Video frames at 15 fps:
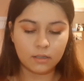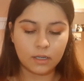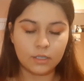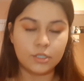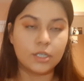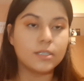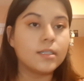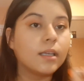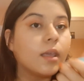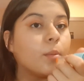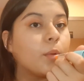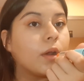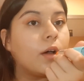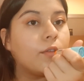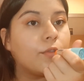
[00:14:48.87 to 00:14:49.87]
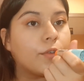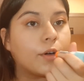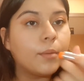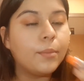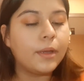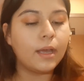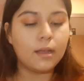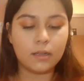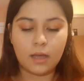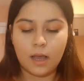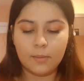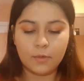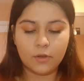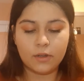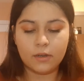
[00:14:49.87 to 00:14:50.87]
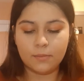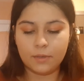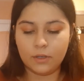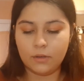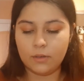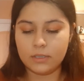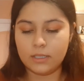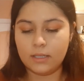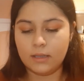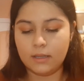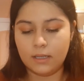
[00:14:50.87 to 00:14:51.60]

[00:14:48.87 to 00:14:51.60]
just to keep it on for a bit. I'm going to be using